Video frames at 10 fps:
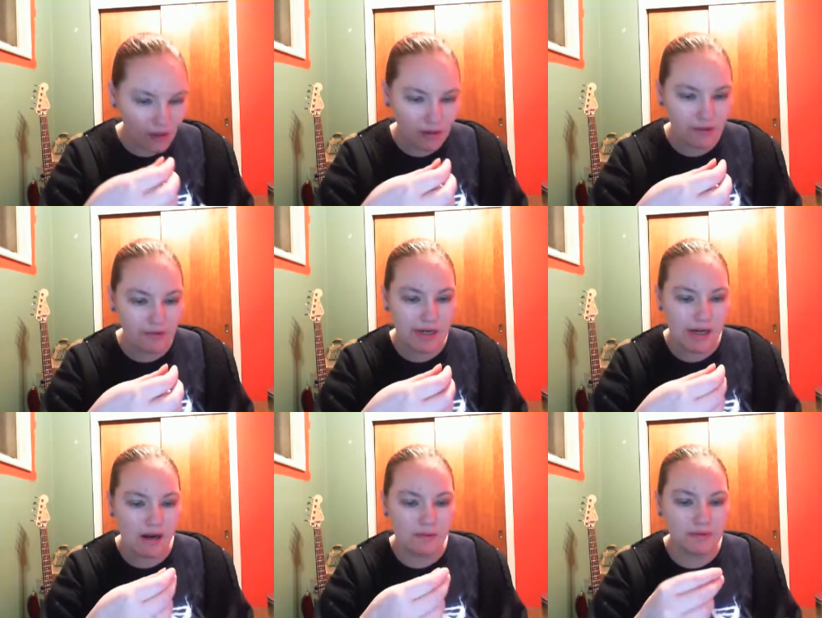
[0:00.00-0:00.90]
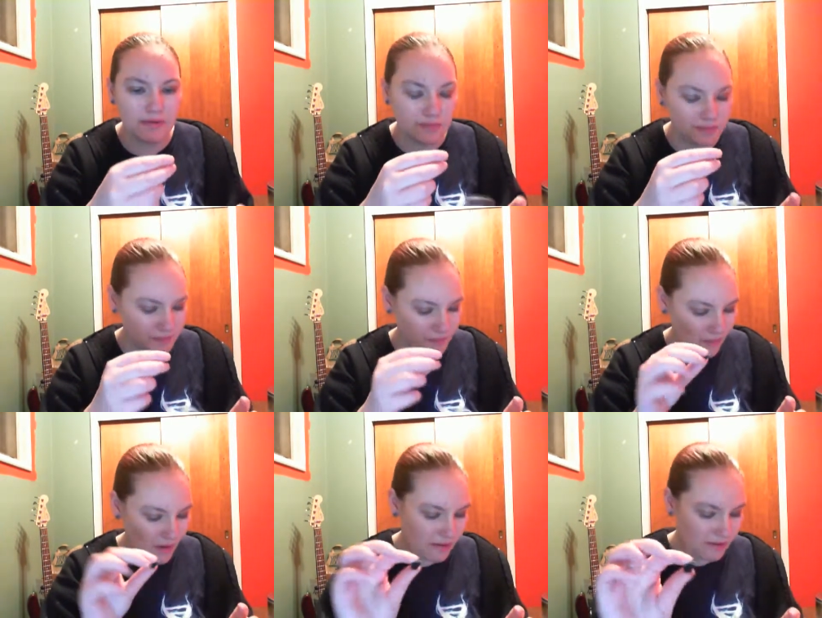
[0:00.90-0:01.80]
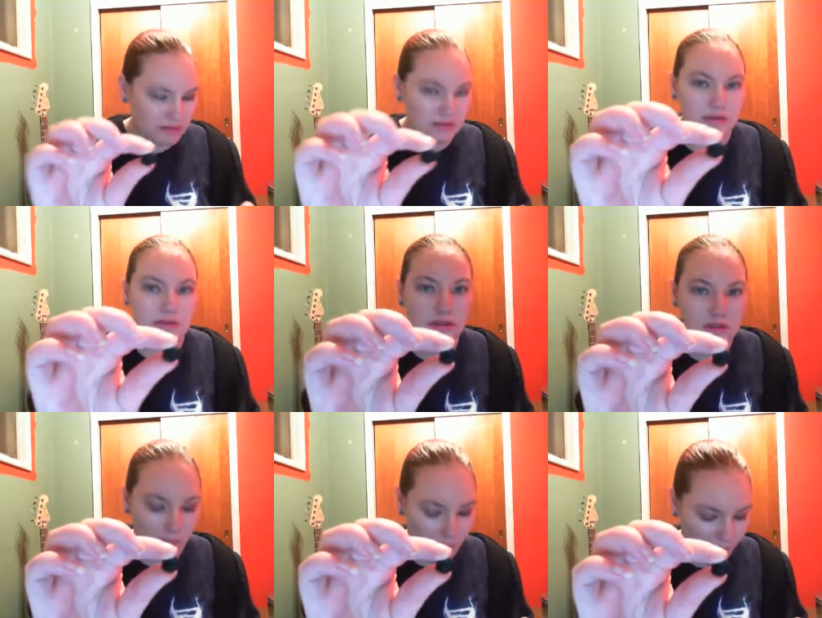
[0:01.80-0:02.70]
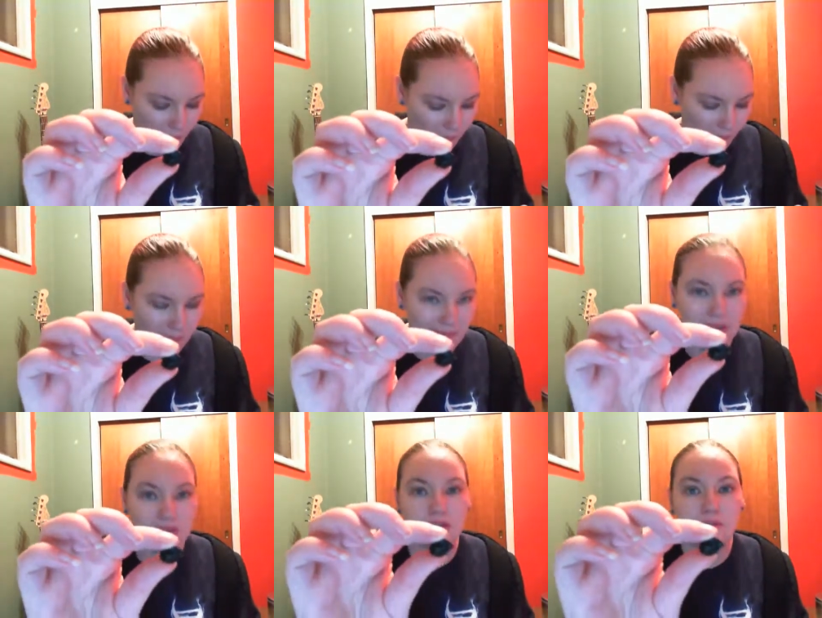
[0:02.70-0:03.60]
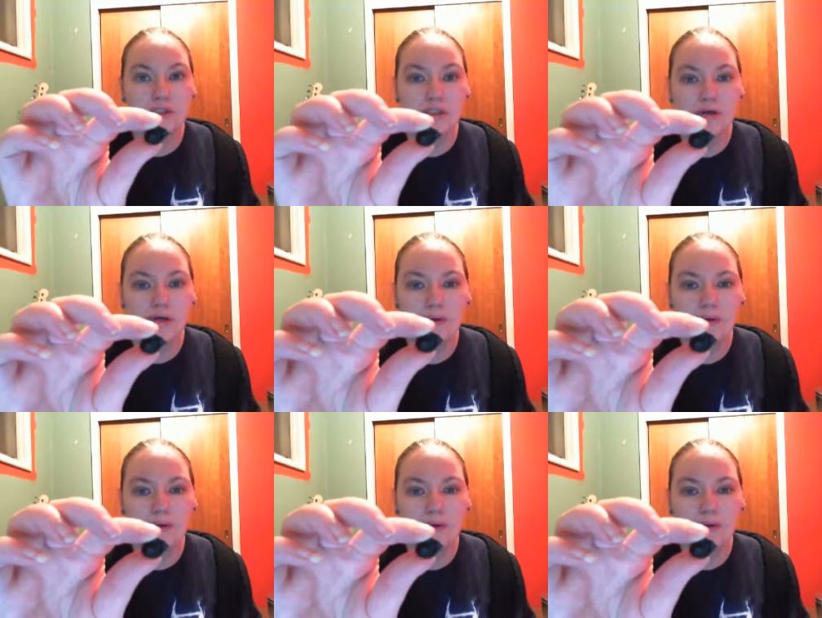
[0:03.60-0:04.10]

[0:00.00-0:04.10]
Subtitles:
Or green apples. And this is, I assume, a cherry